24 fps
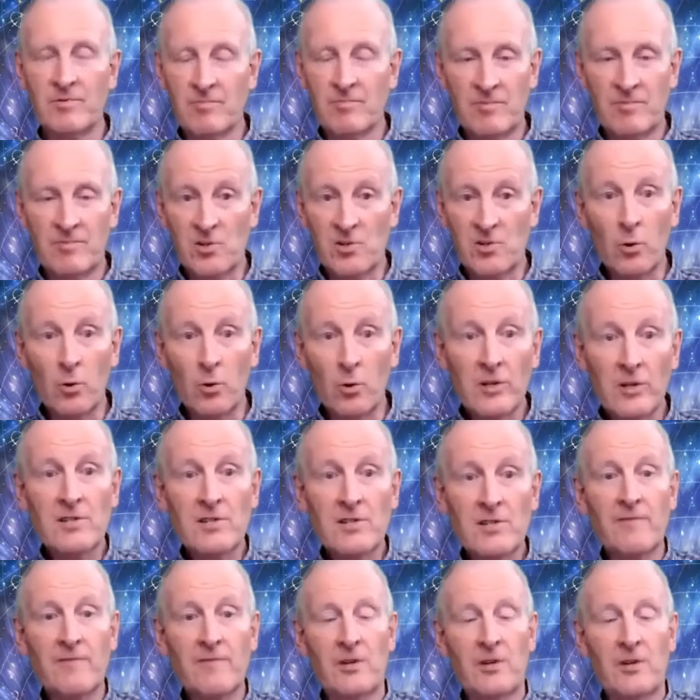stories,
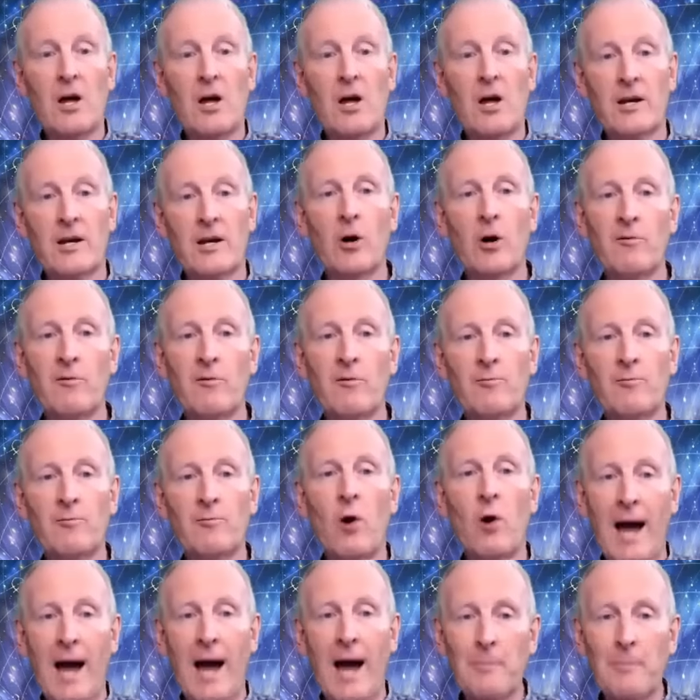if you like, of
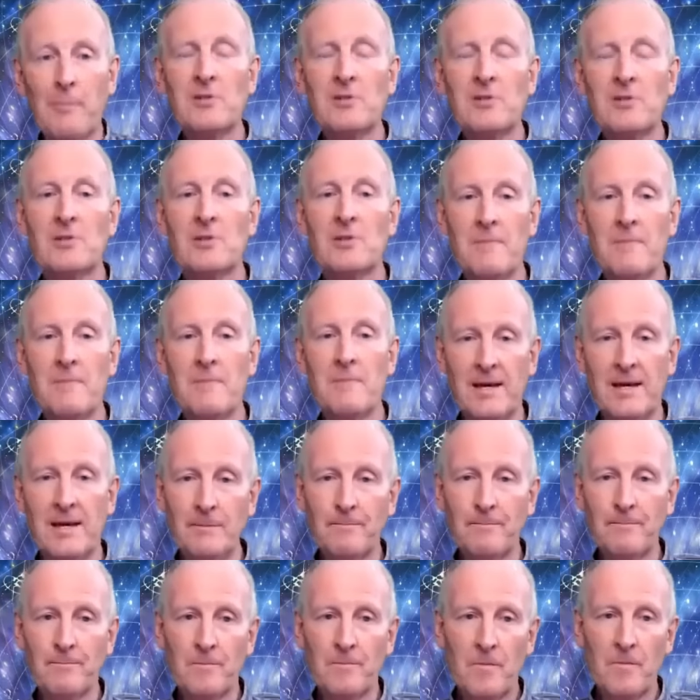what happened to me
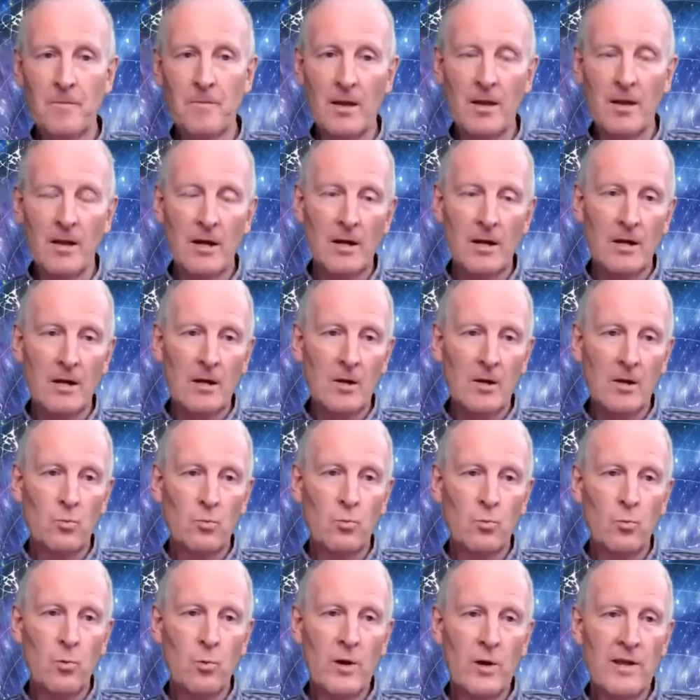
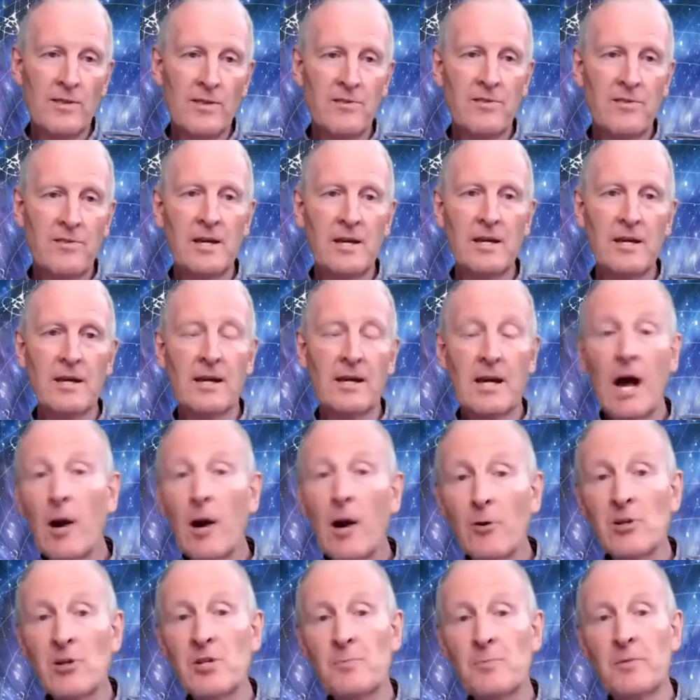with the
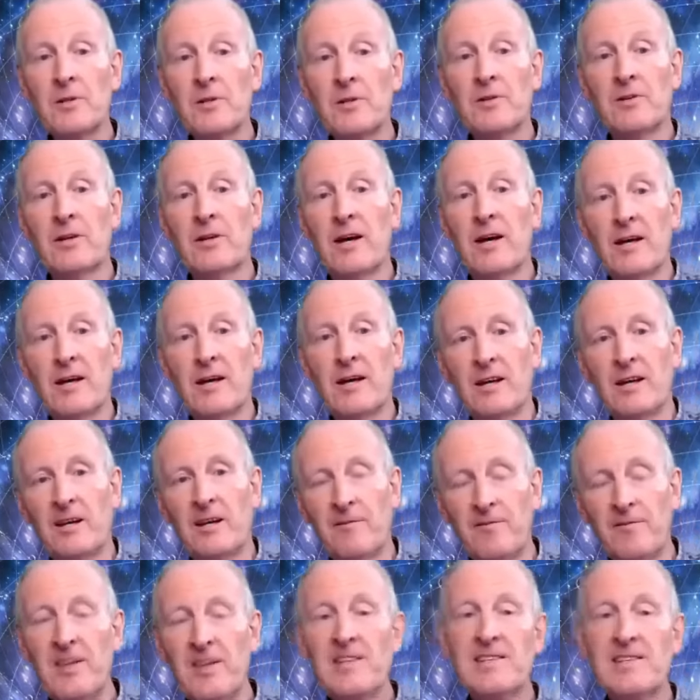encouragement that
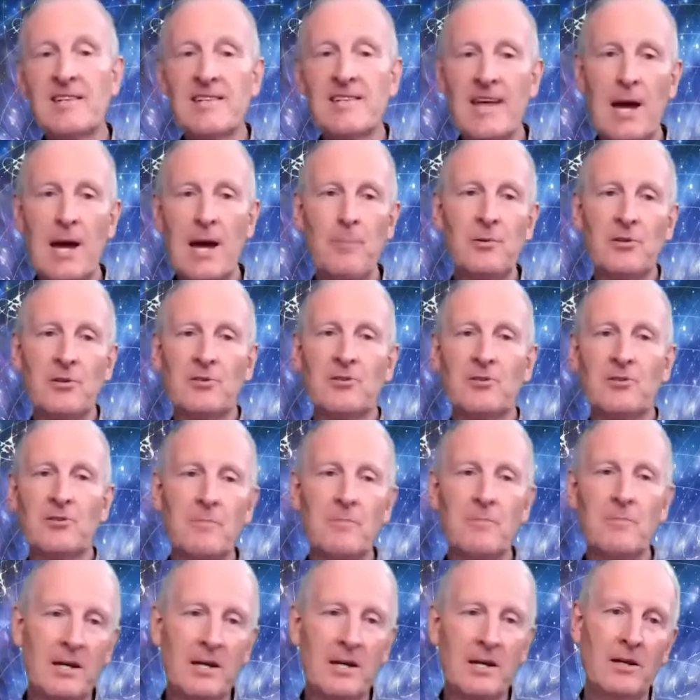if this has happened to
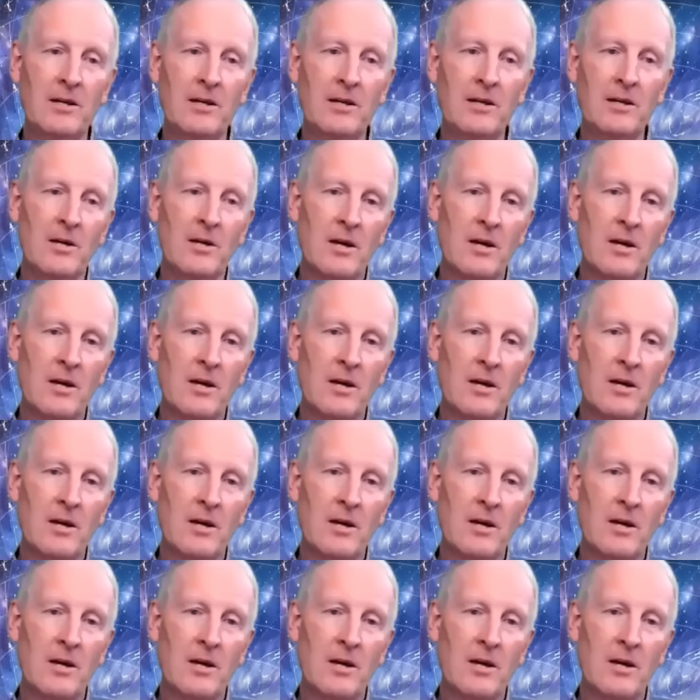me,